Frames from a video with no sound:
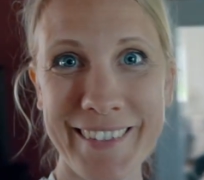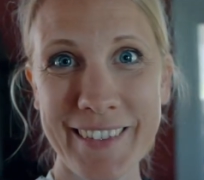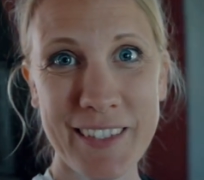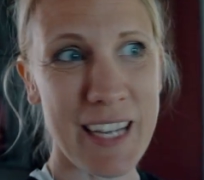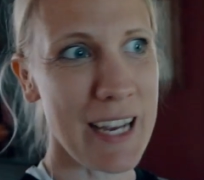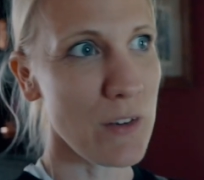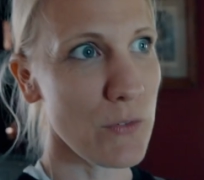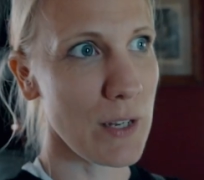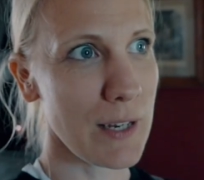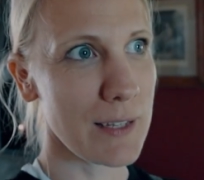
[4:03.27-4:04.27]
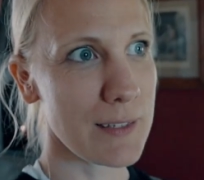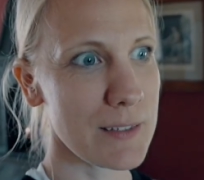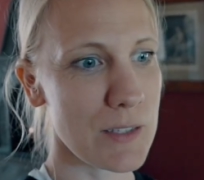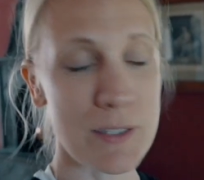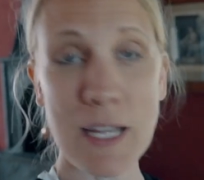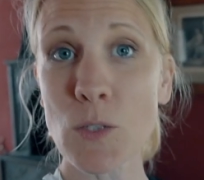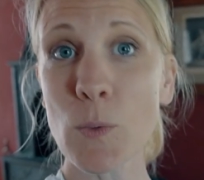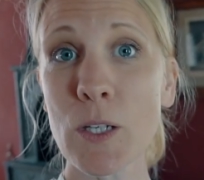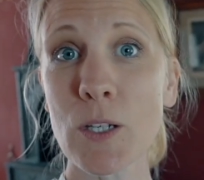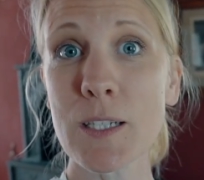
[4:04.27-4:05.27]
That's kind of funny. So that's
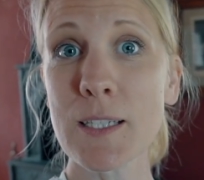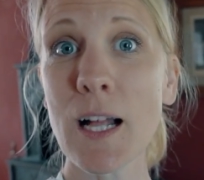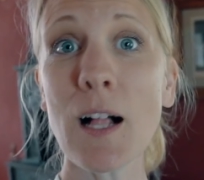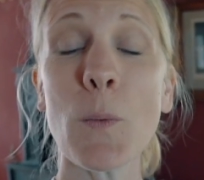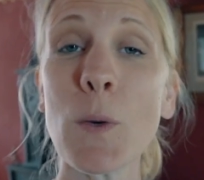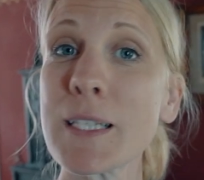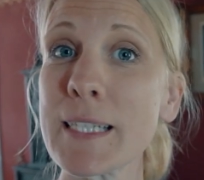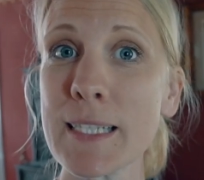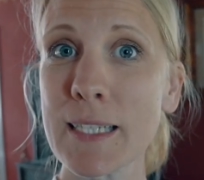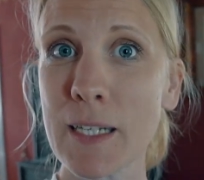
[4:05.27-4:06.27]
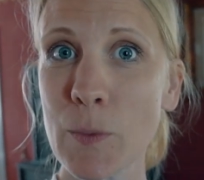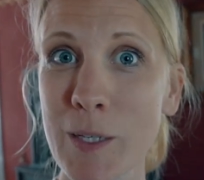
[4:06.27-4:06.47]
when you can tell what season it